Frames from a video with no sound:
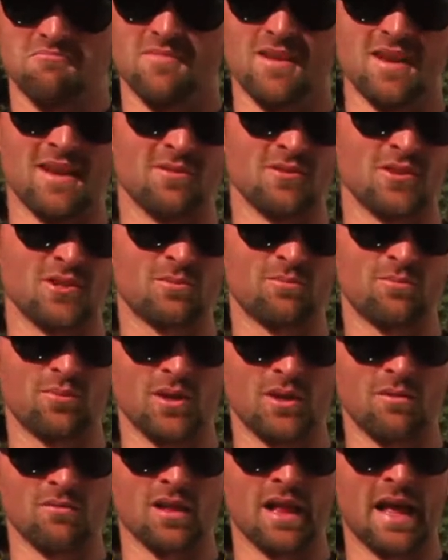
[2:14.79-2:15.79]
Man, just
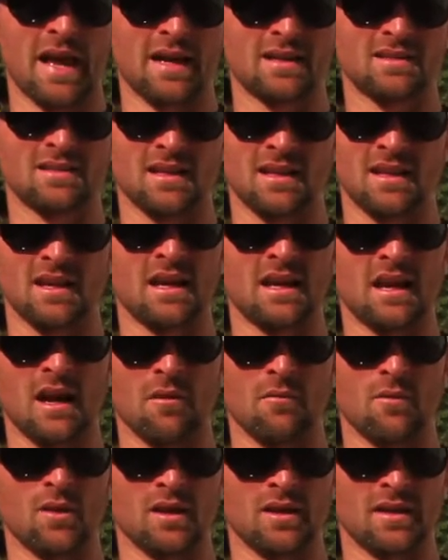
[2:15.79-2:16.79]
pretty relaxed.
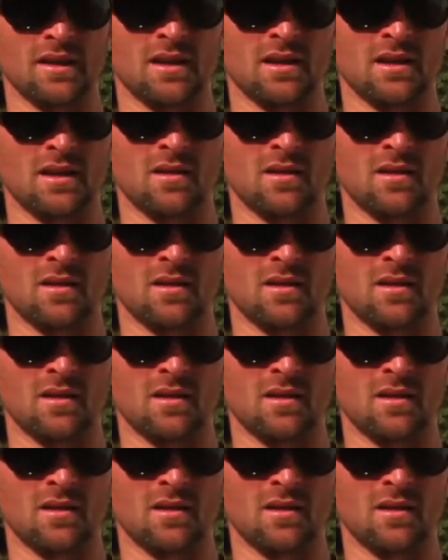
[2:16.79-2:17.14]
I really